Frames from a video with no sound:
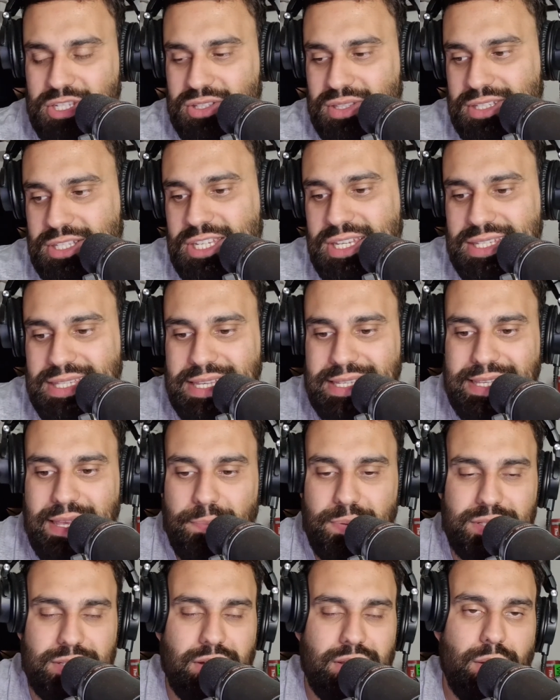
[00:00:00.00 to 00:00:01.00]
just this
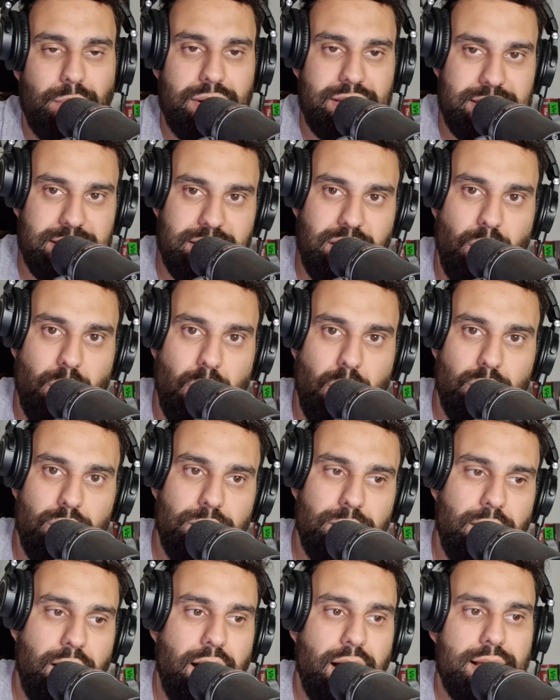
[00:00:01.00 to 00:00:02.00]
episode, I wanted to go
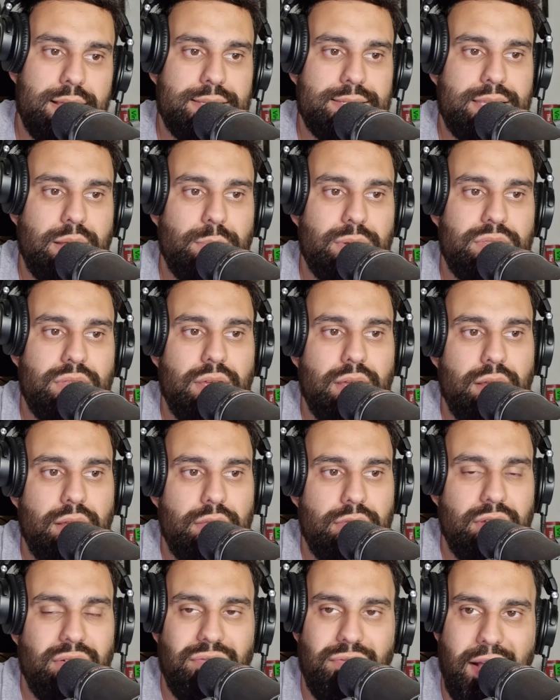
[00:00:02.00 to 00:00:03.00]
over some of the
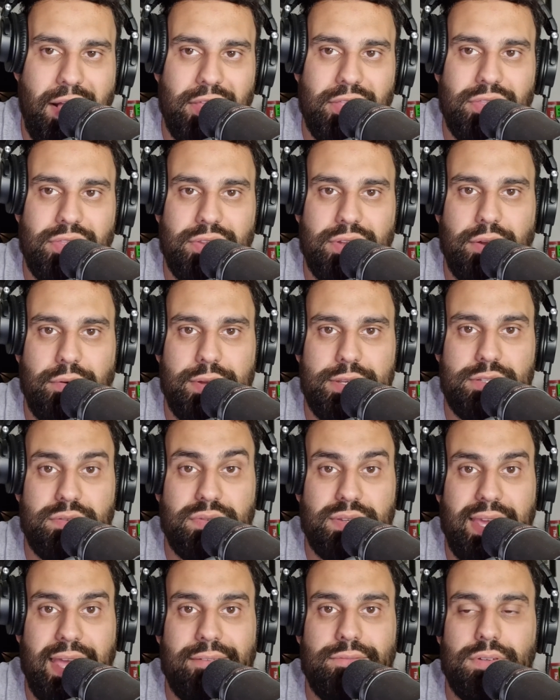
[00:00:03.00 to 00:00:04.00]
fan theories
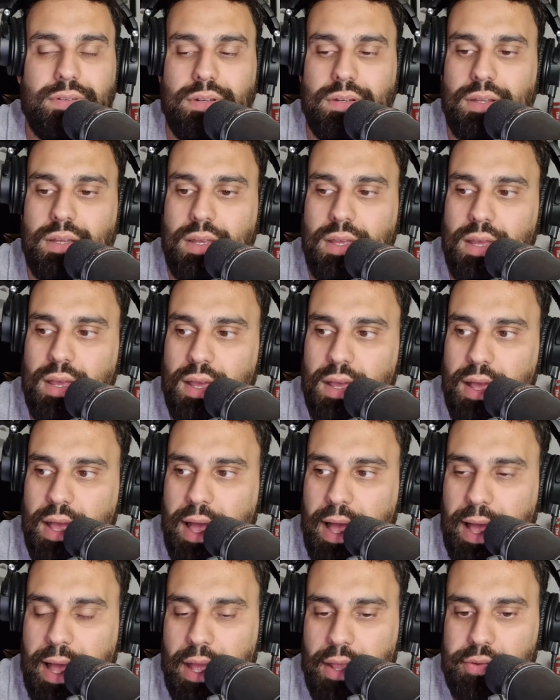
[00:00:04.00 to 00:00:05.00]
of Kevin.
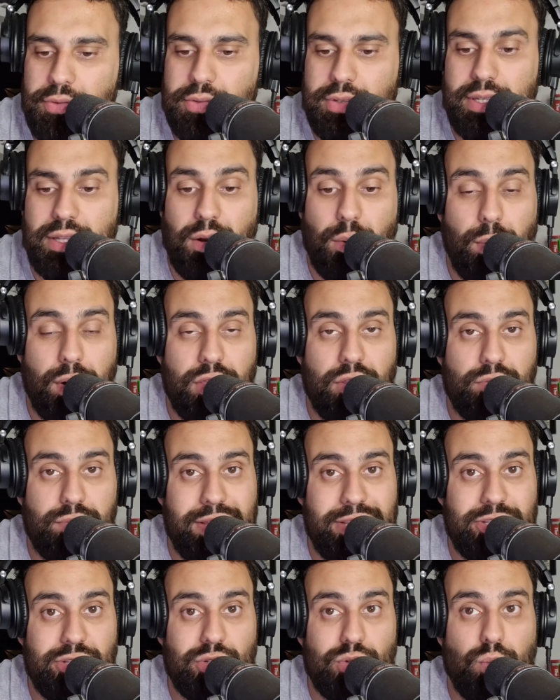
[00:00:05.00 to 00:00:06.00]
And, one of the
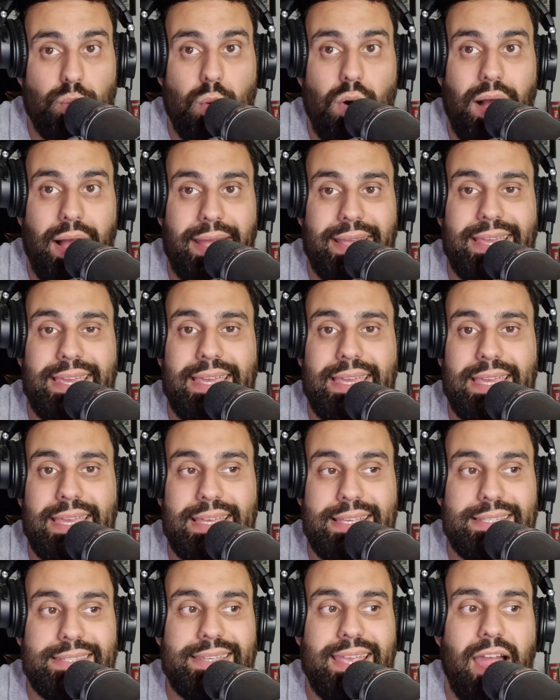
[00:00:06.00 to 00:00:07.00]
reasons why
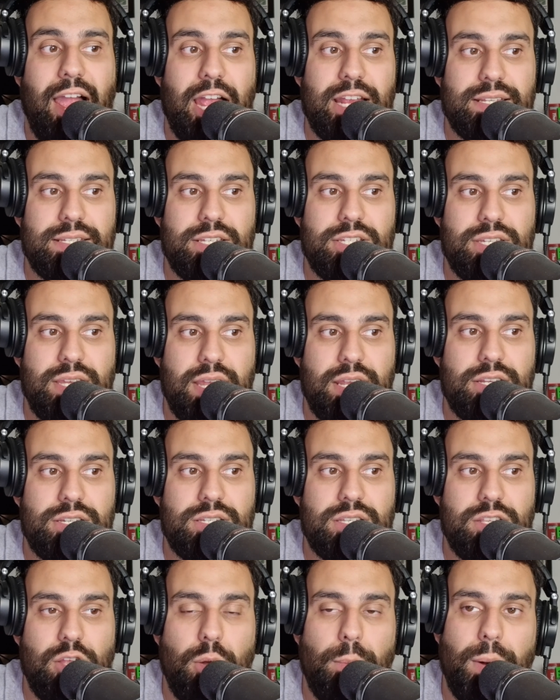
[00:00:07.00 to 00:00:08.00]
his character changed
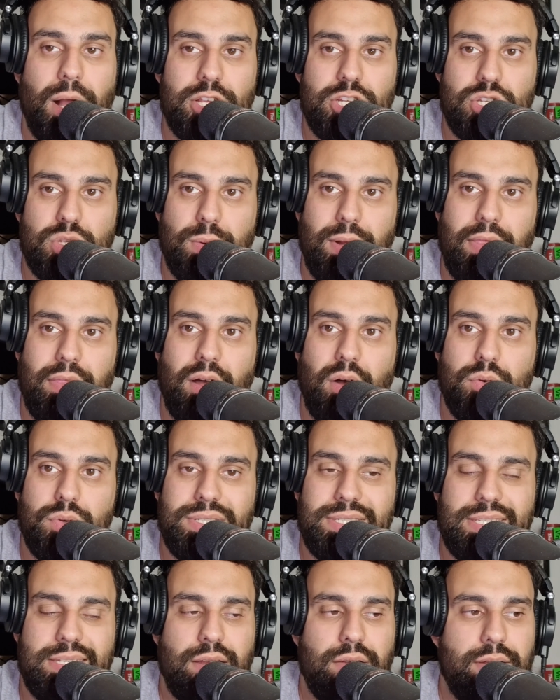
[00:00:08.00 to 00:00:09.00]
so much throughout the whole
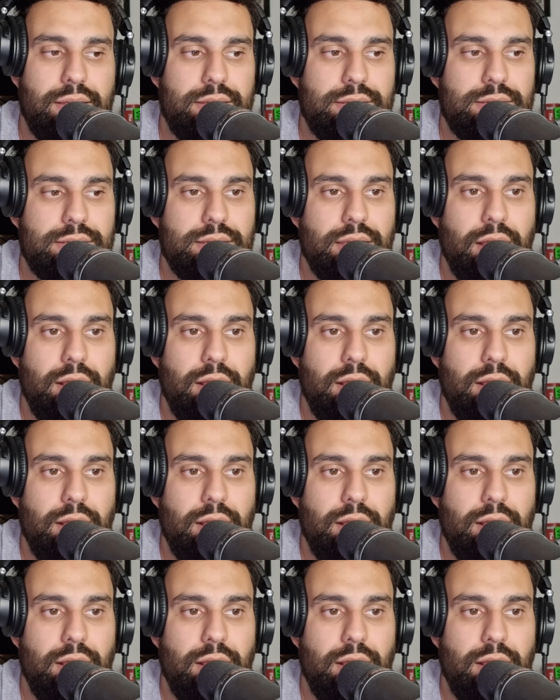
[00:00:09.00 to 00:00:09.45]
series.